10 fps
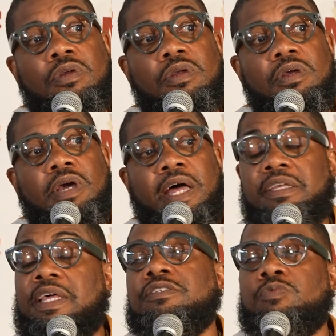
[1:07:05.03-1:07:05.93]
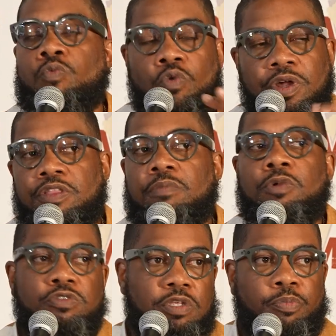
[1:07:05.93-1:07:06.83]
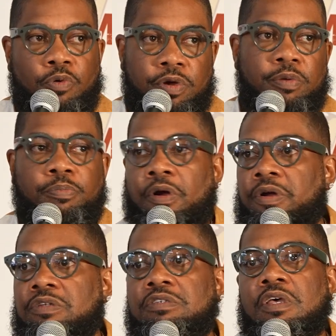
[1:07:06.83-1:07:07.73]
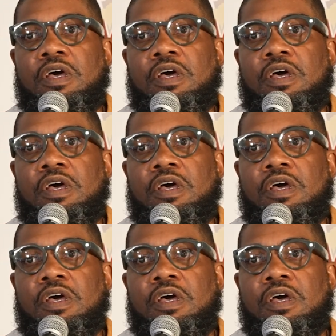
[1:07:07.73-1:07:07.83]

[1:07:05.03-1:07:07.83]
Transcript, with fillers: Yeah. I think that's one of the most important parts